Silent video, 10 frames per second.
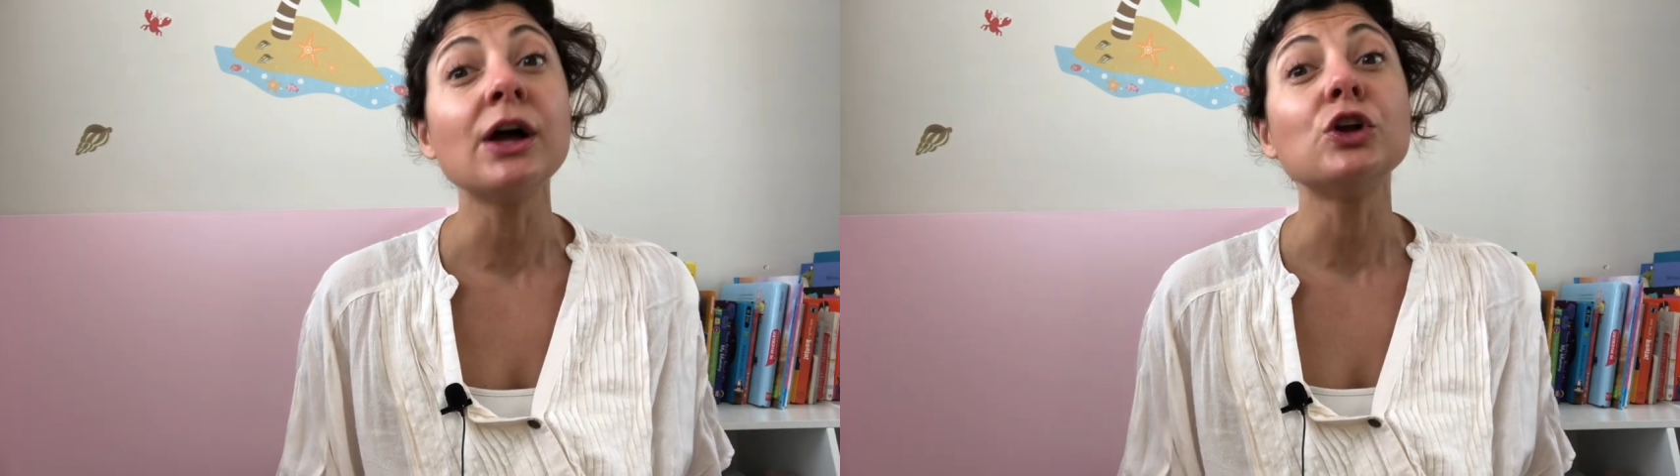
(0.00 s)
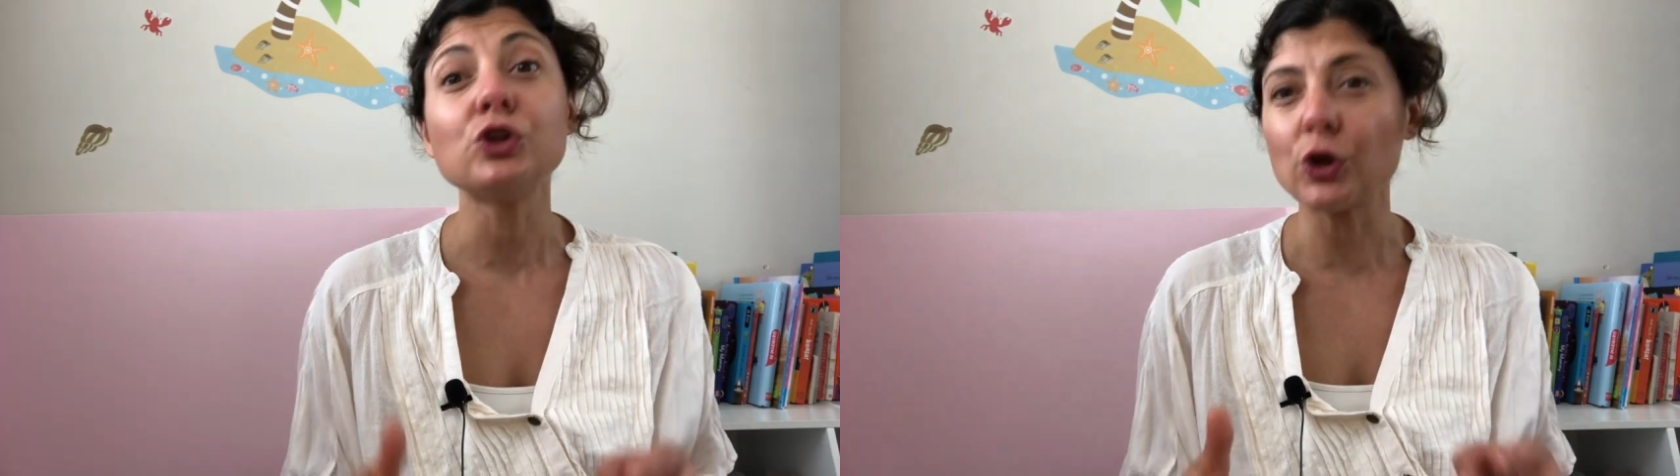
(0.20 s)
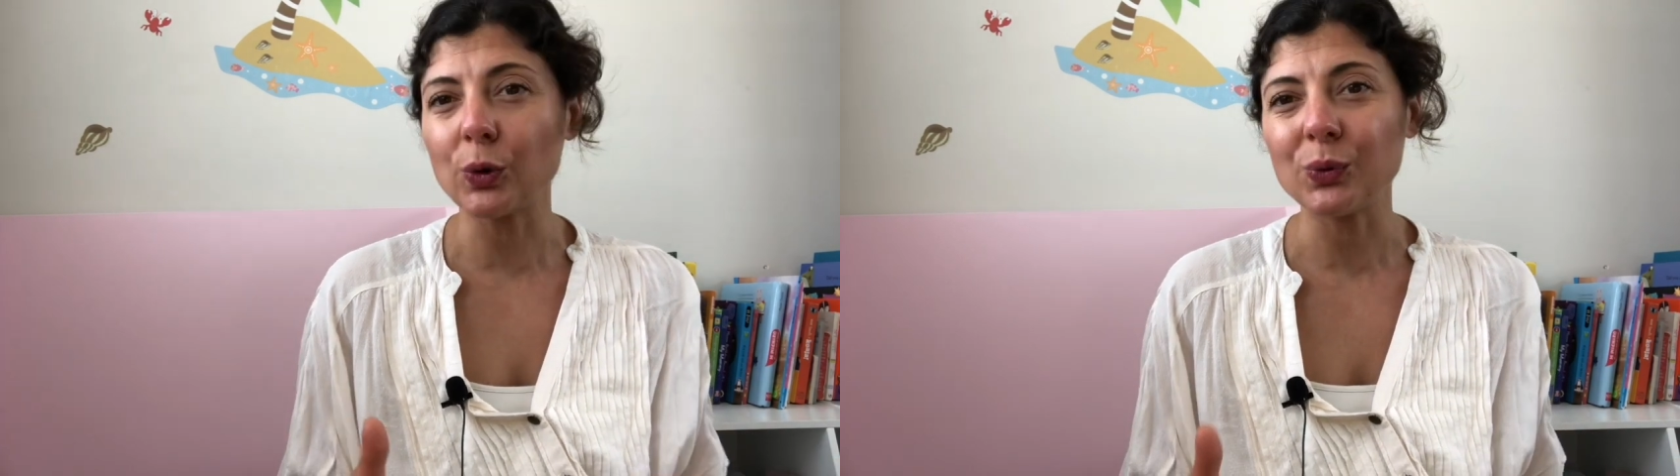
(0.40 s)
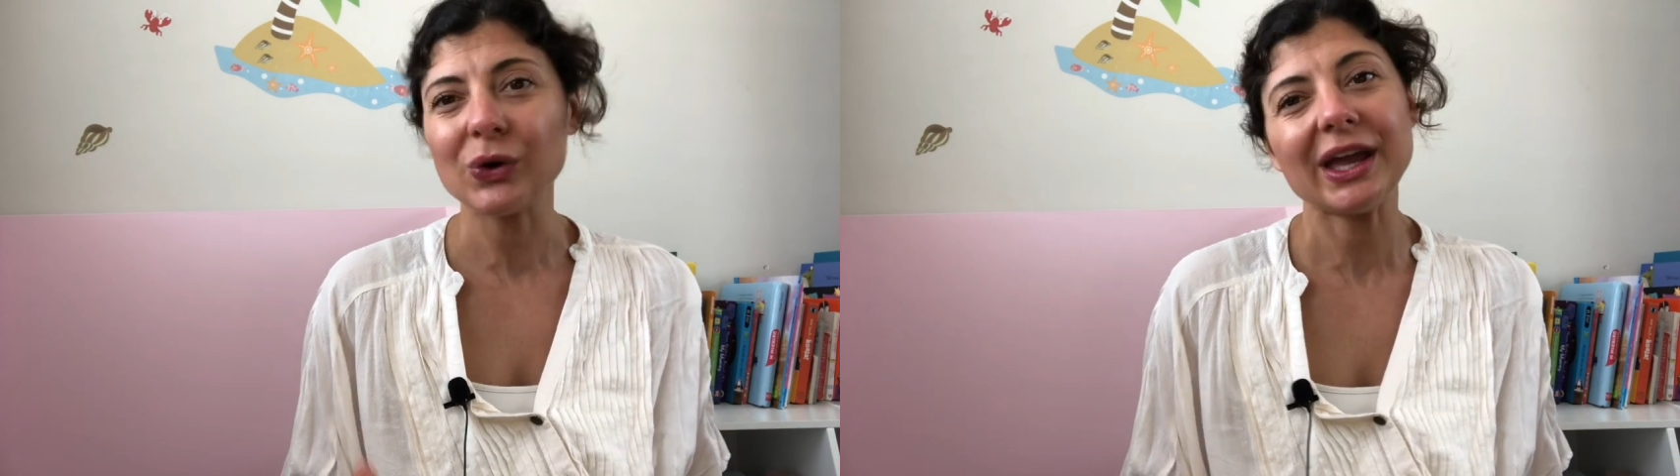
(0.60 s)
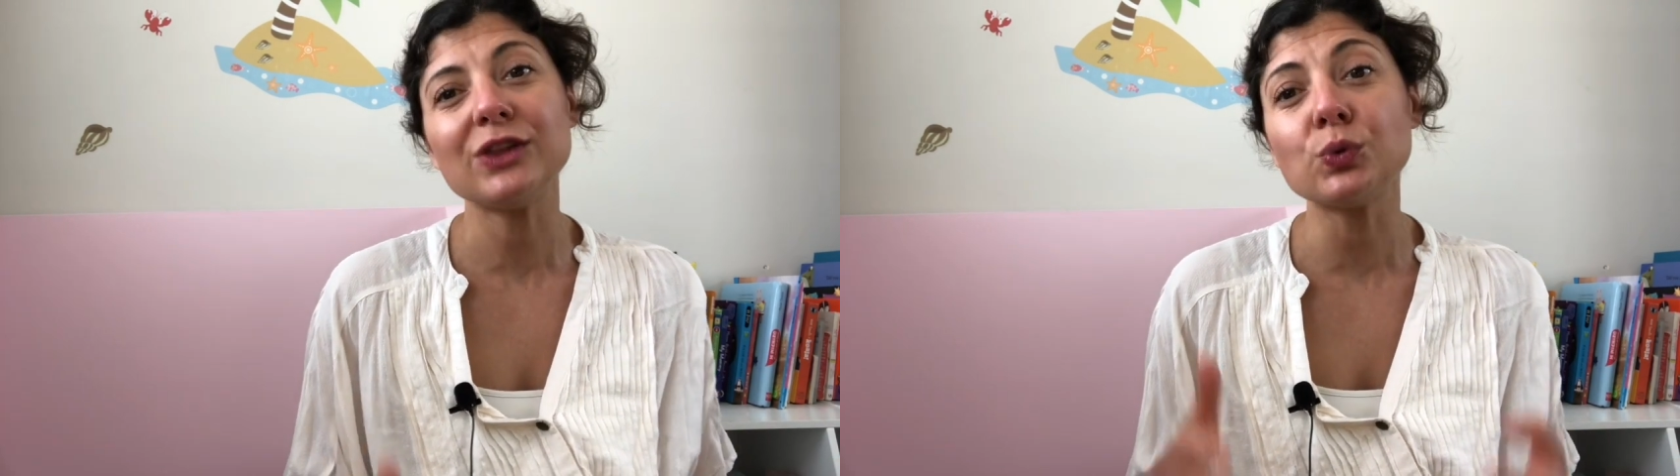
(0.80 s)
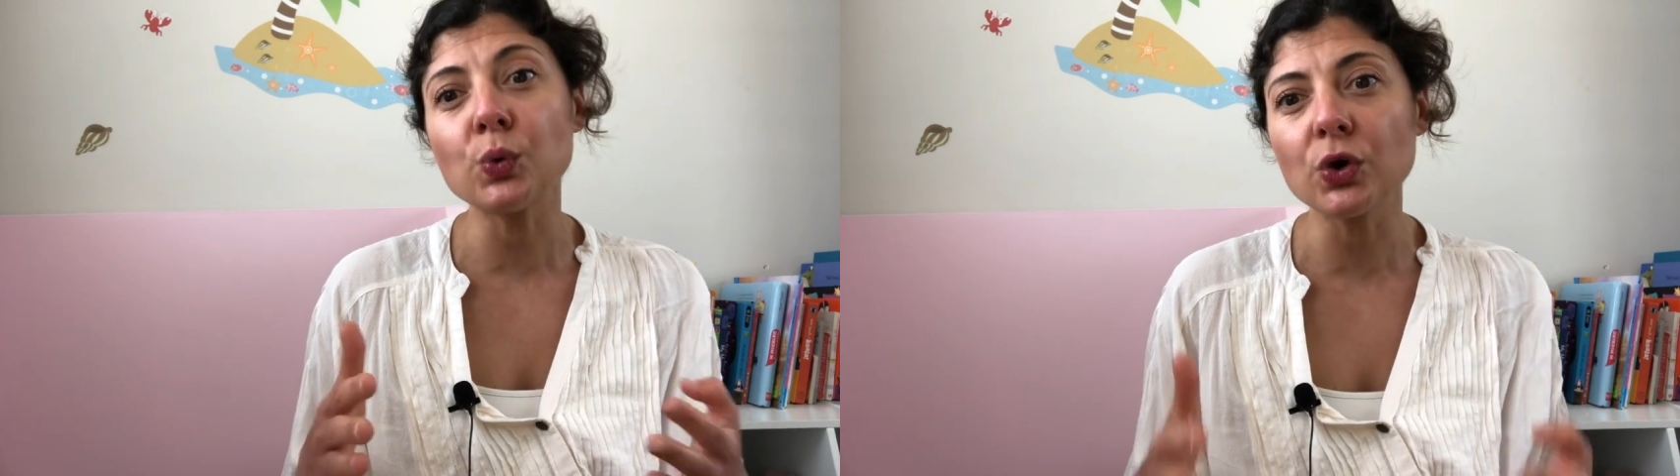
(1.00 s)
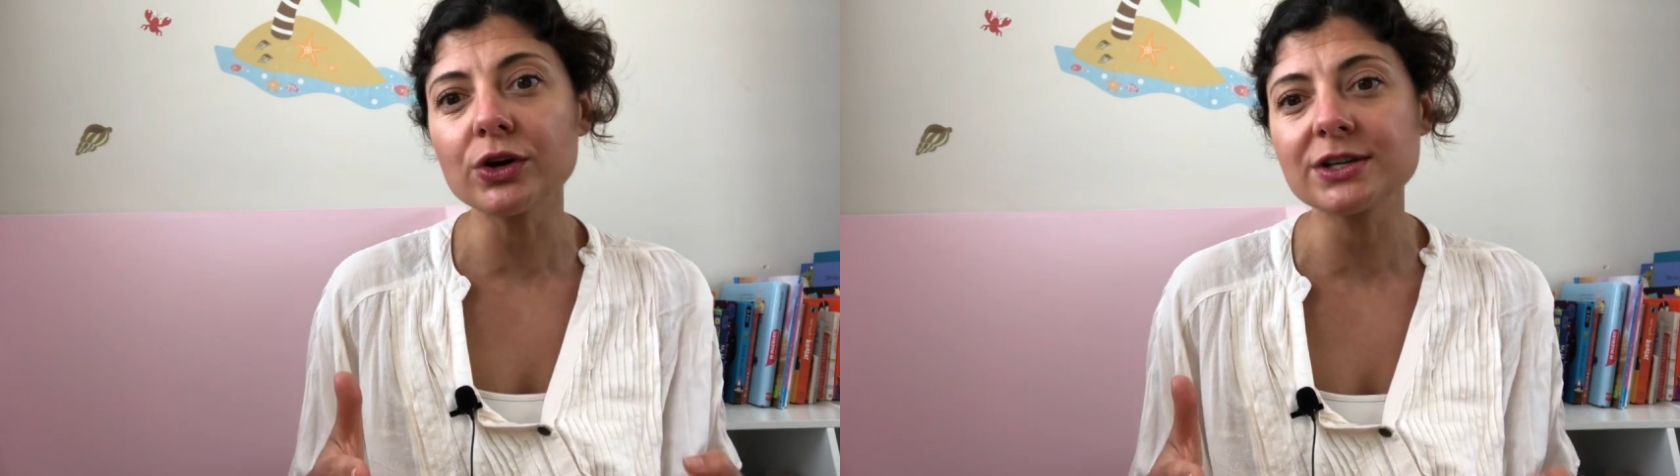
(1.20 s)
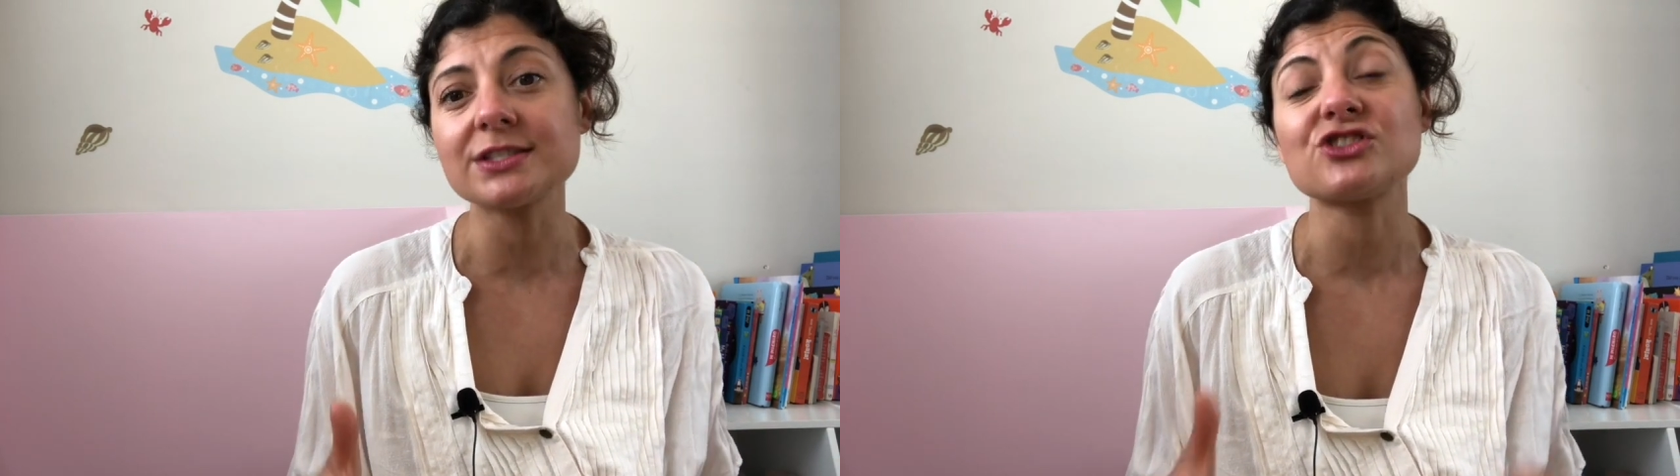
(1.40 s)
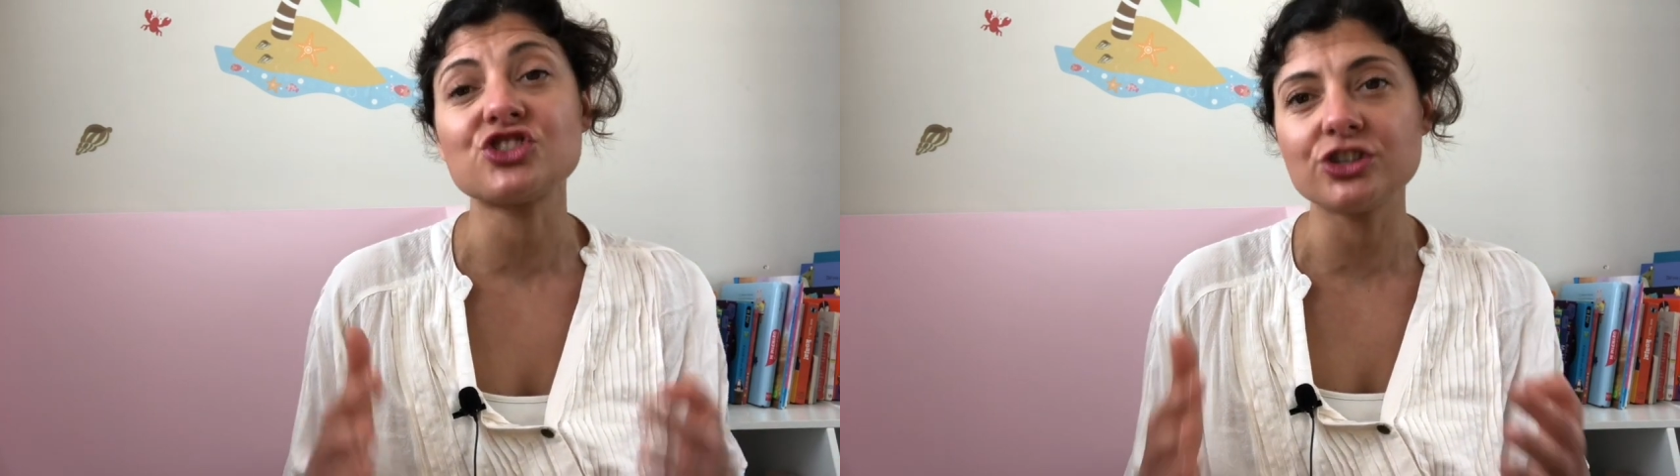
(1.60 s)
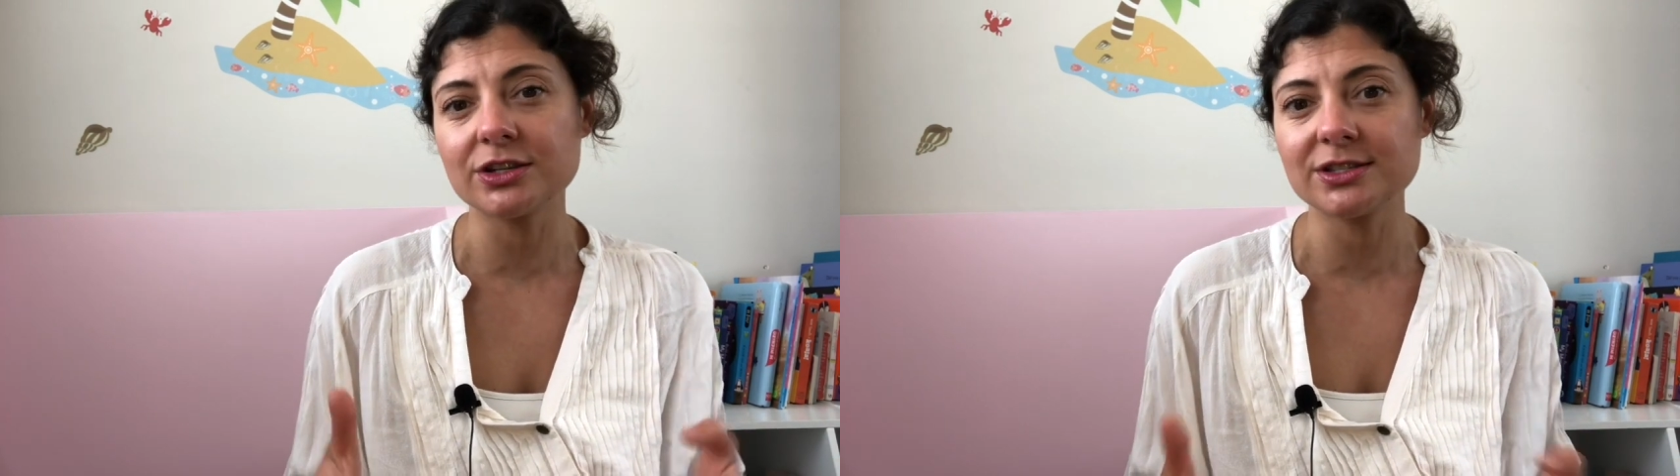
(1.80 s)
No, it works
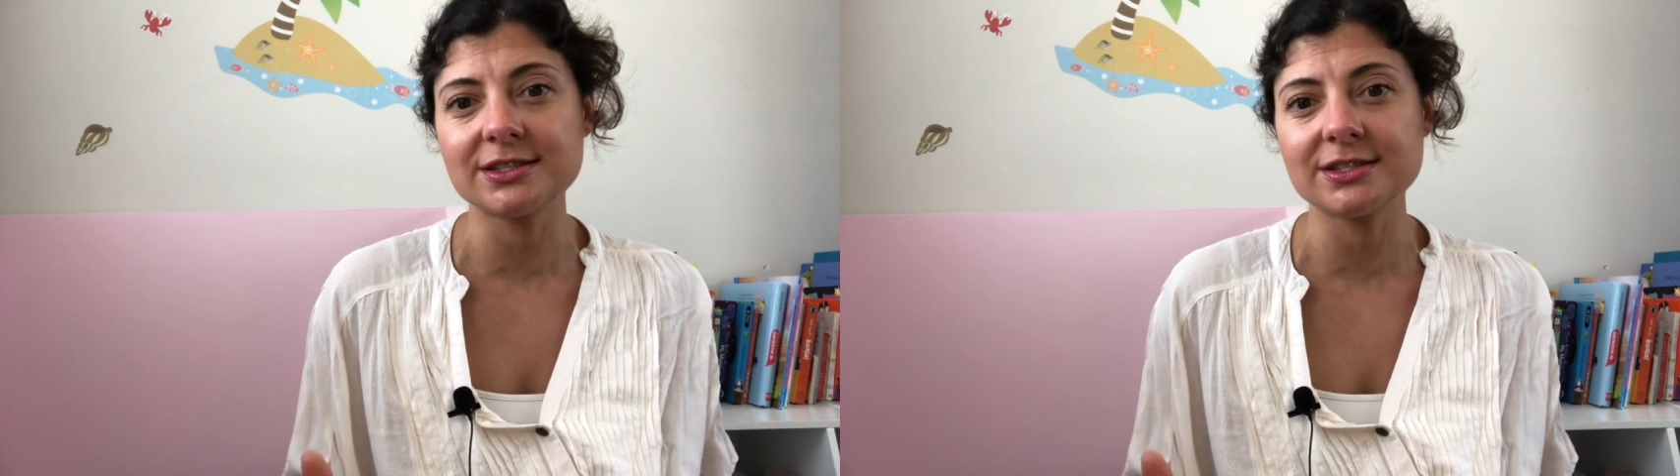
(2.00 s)
just the